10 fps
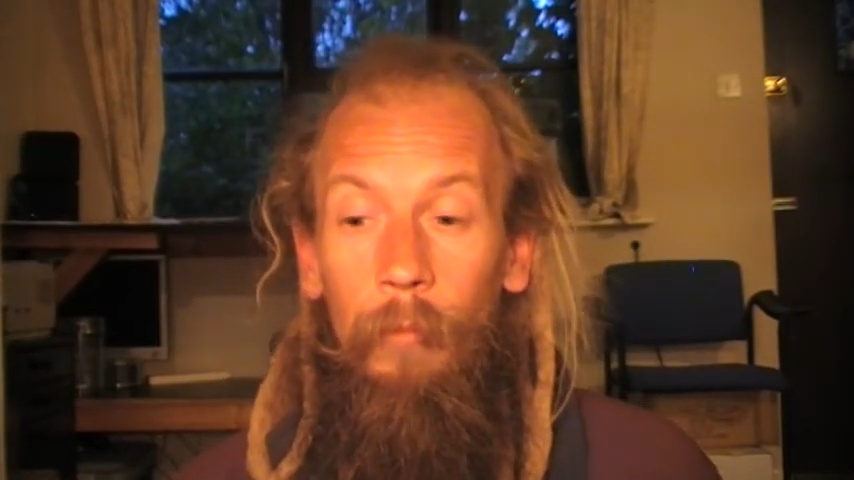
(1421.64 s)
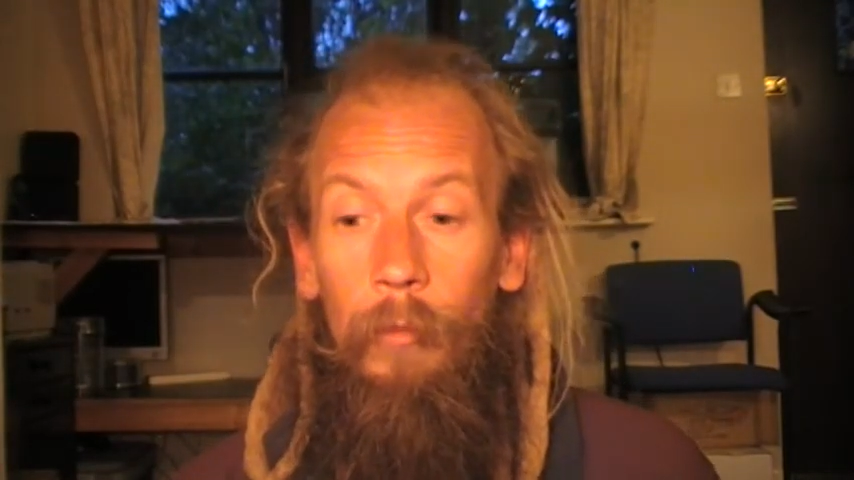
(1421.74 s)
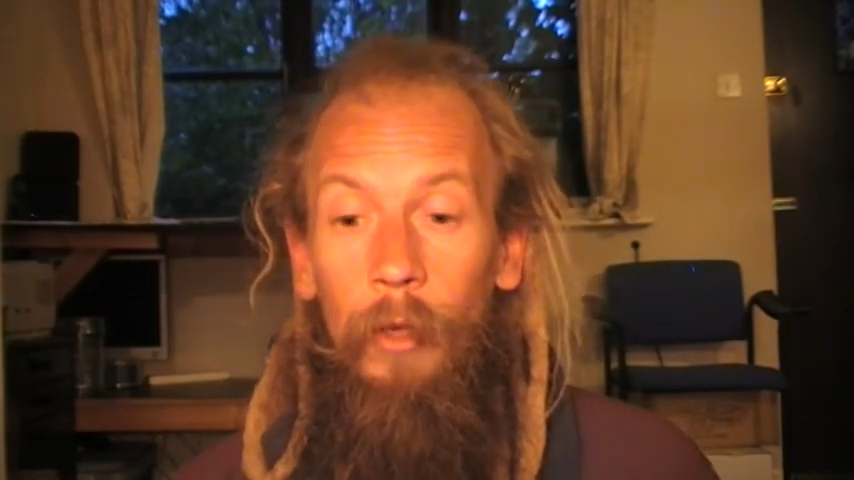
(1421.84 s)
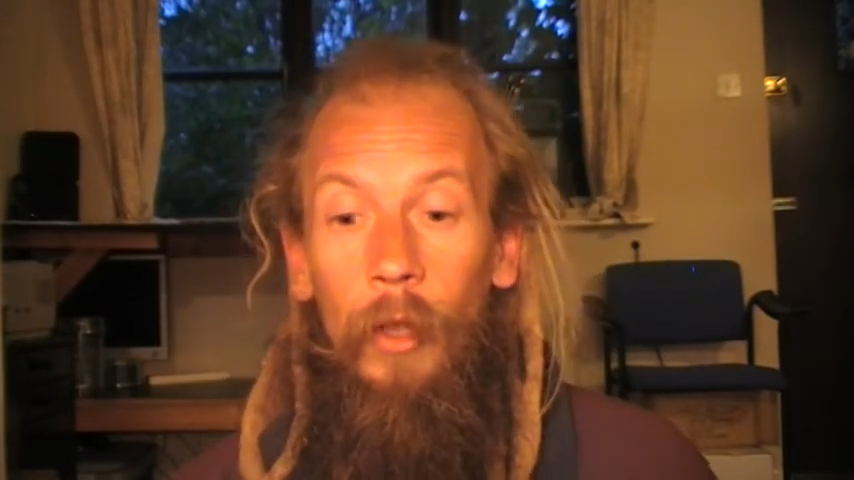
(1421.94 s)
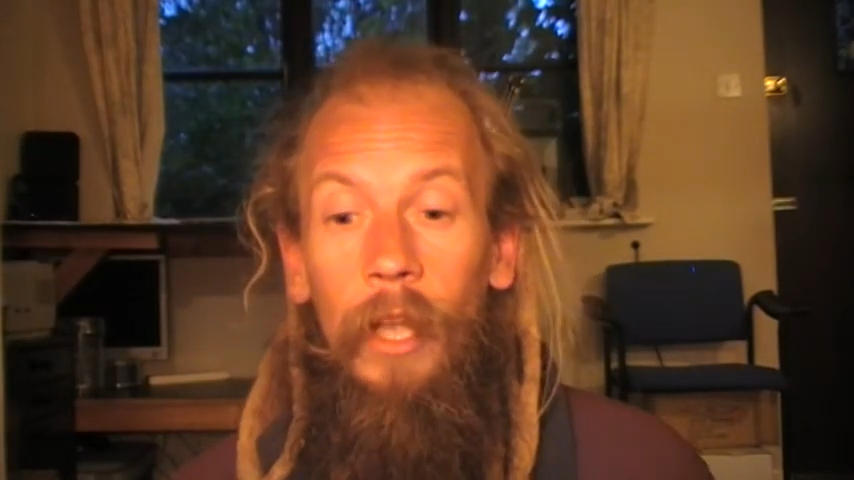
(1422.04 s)

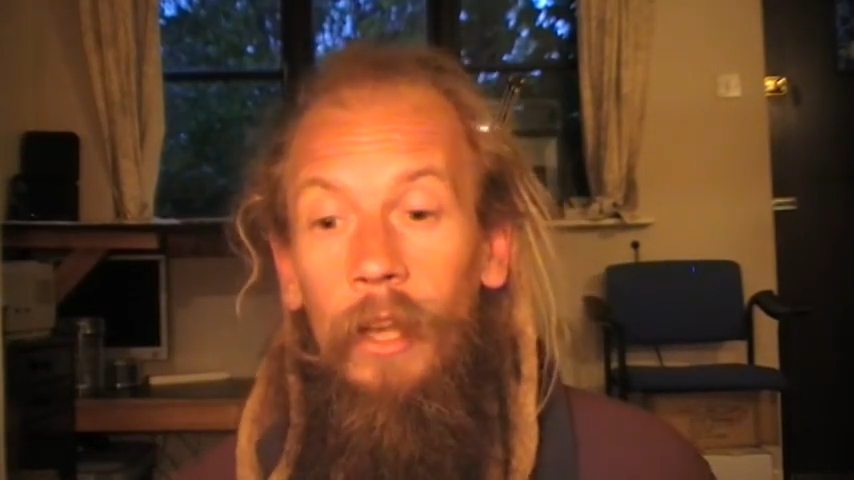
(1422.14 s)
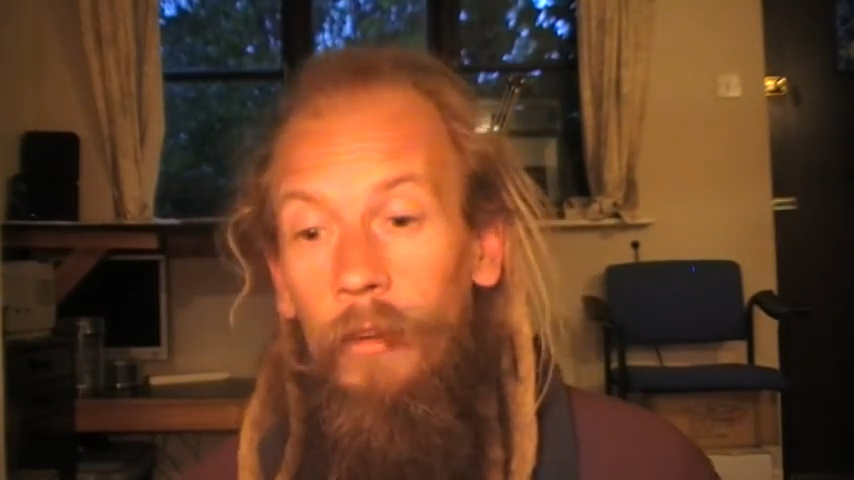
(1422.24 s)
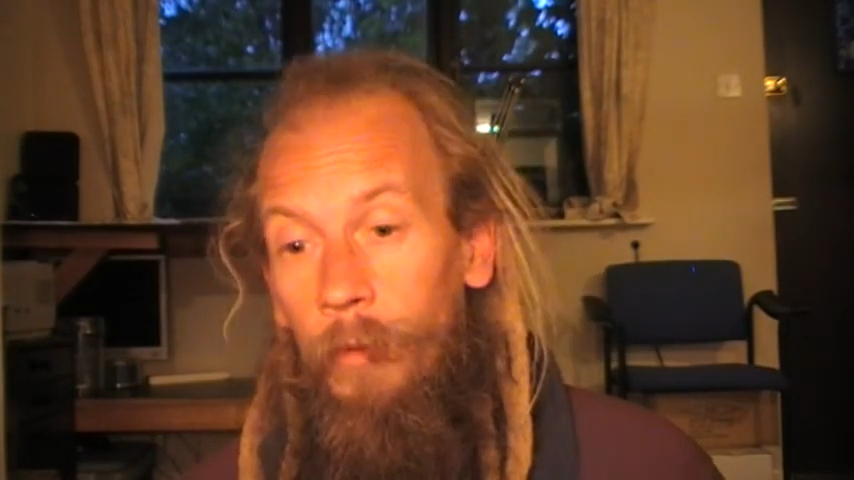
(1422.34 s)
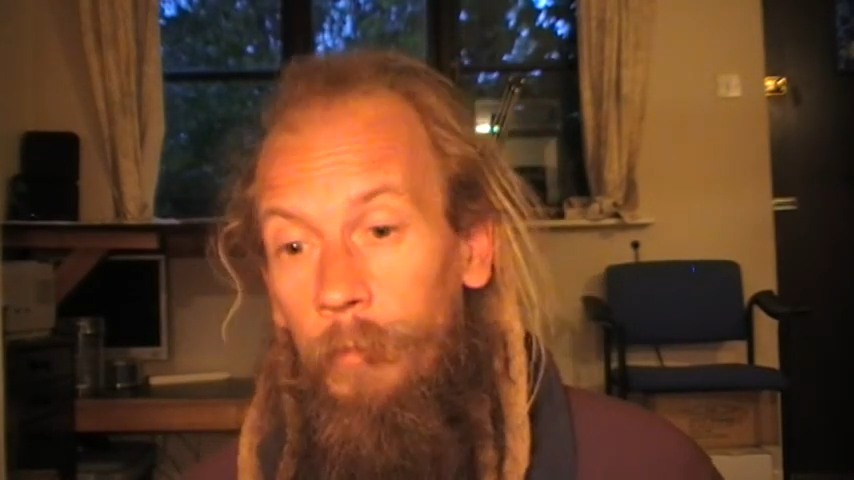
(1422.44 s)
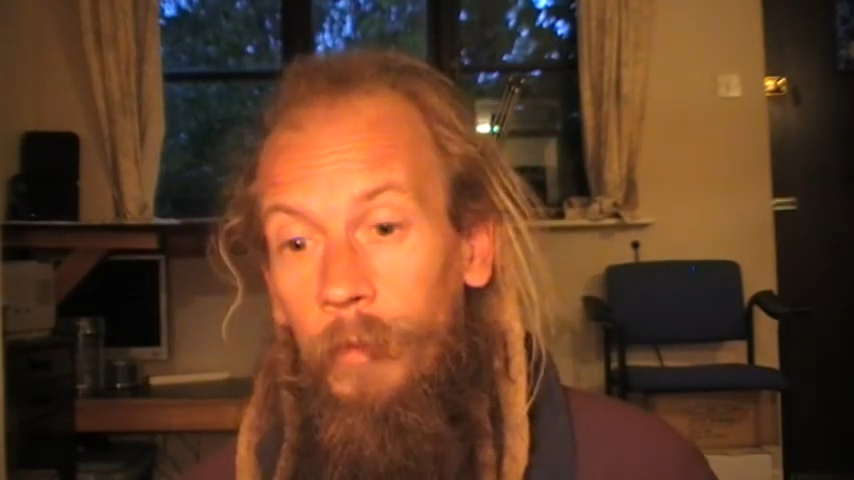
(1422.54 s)

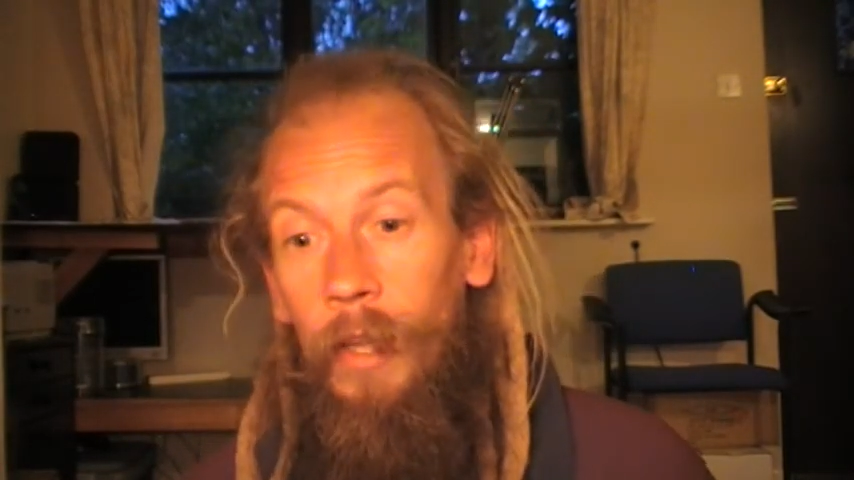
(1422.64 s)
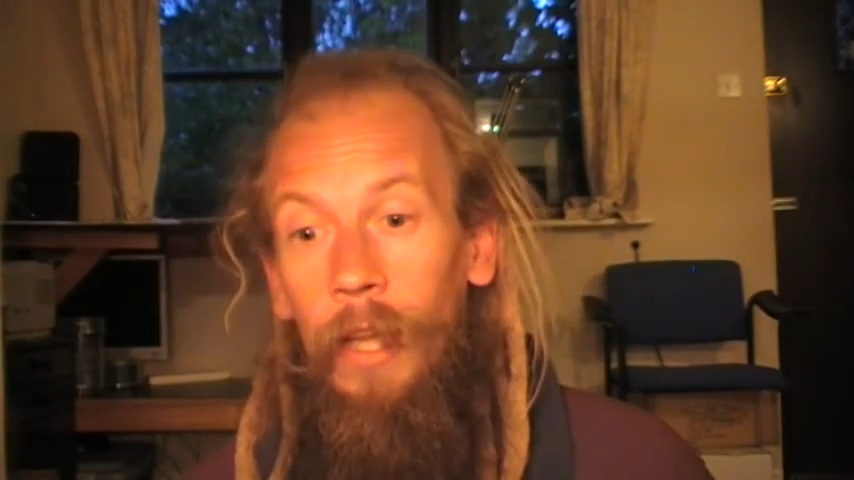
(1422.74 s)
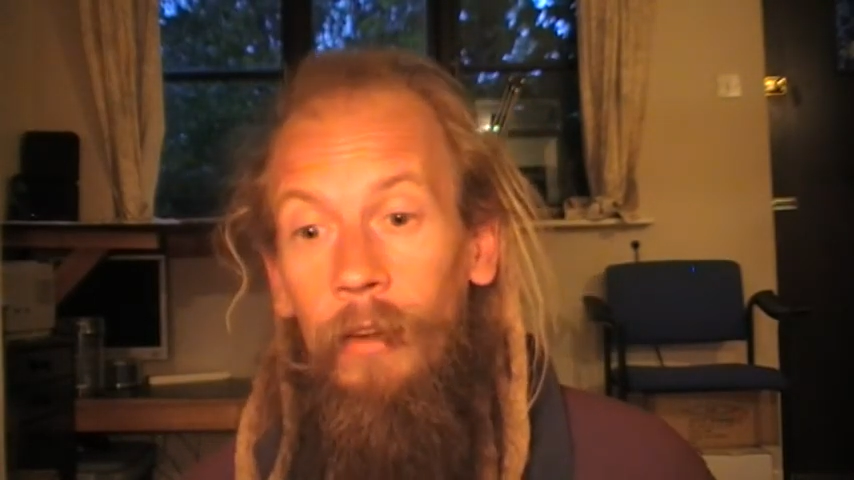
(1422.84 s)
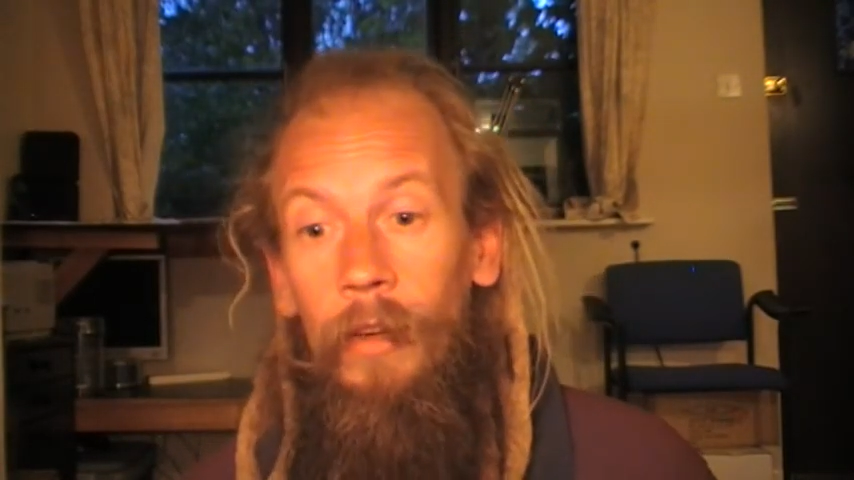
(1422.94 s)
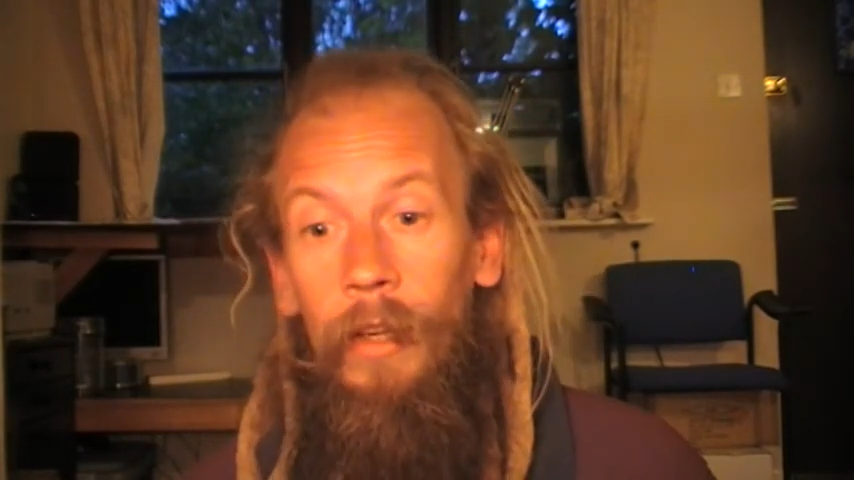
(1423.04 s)

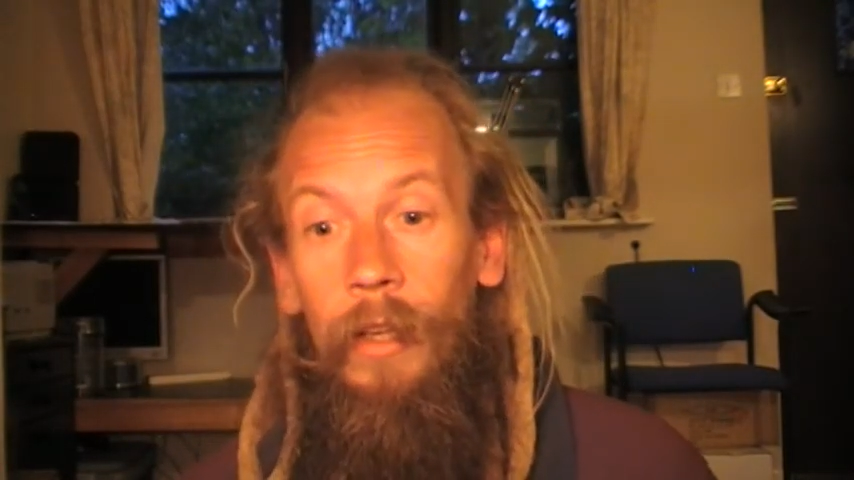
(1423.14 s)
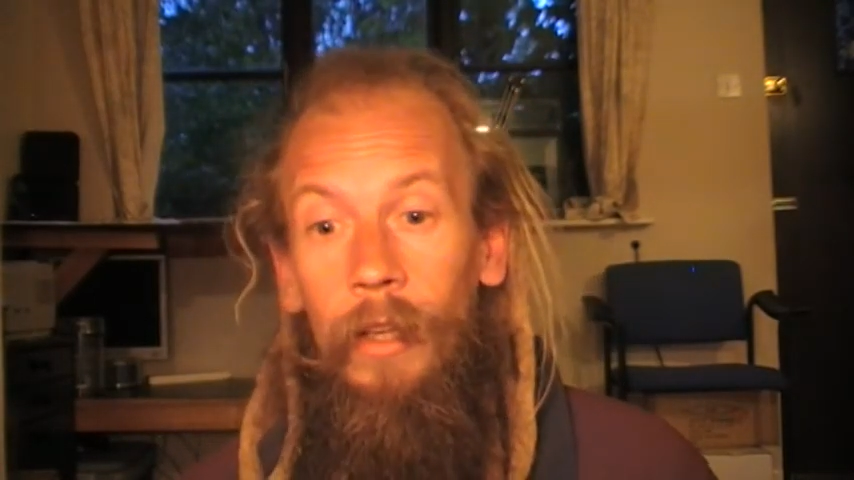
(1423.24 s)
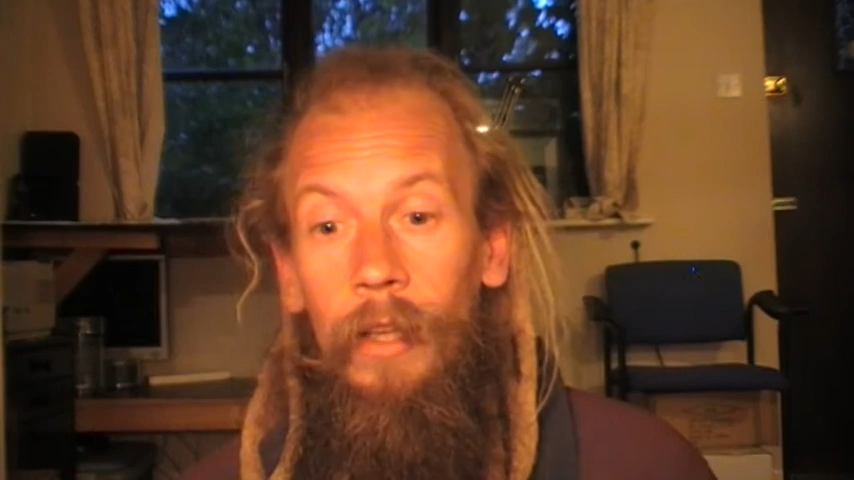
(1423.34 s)
hearing